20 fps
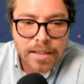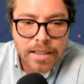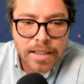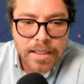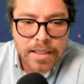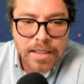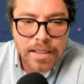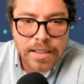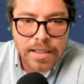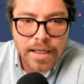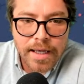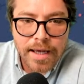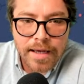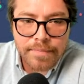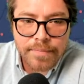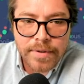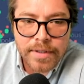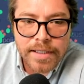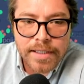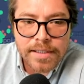
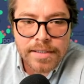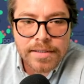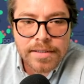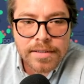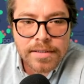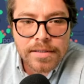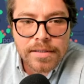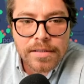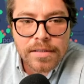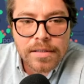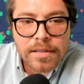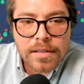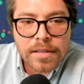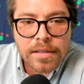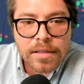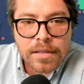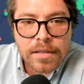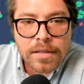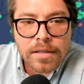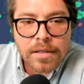Indianapolis,
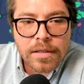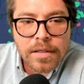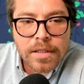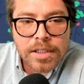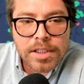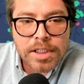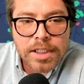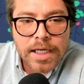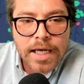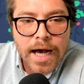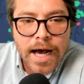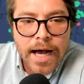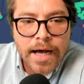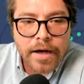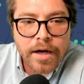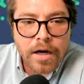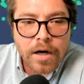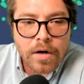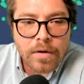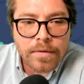
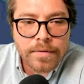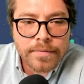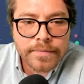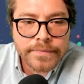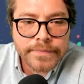Chicago.